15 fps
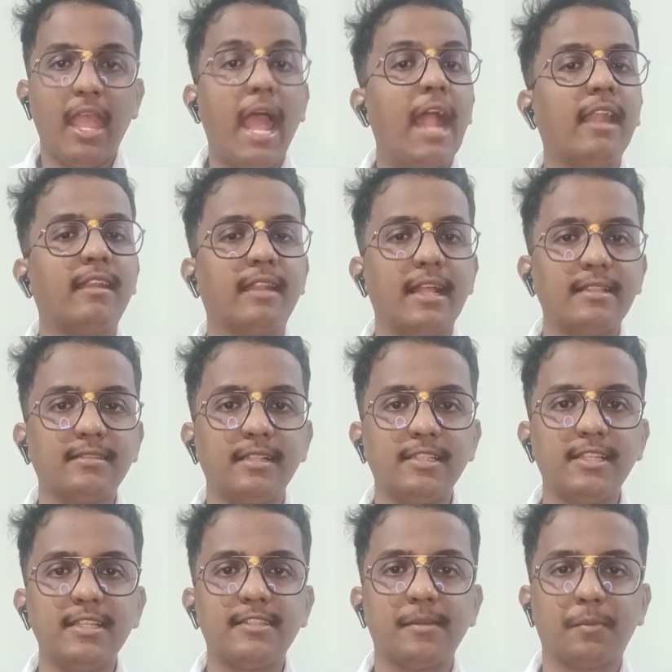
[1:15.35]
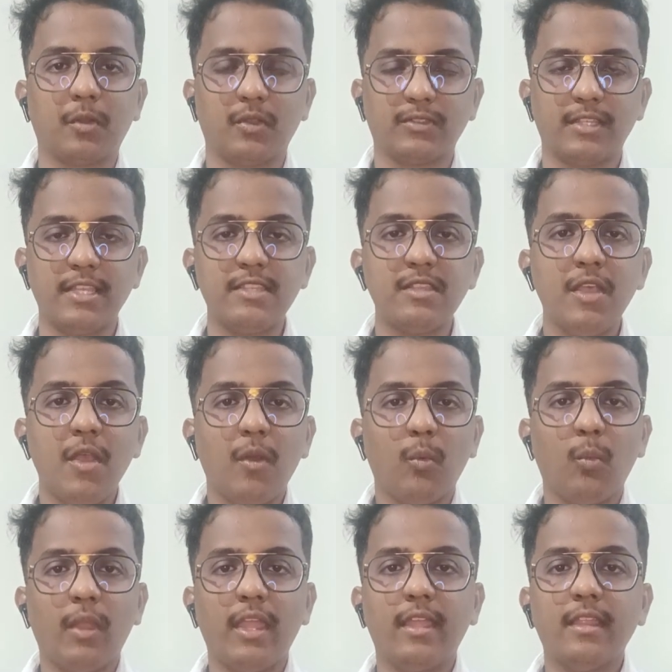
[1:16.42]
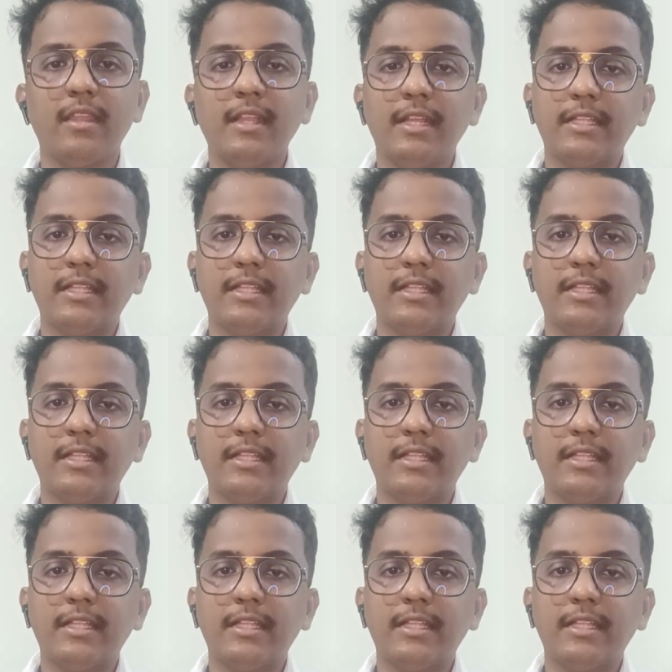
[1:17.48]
and translation is a process where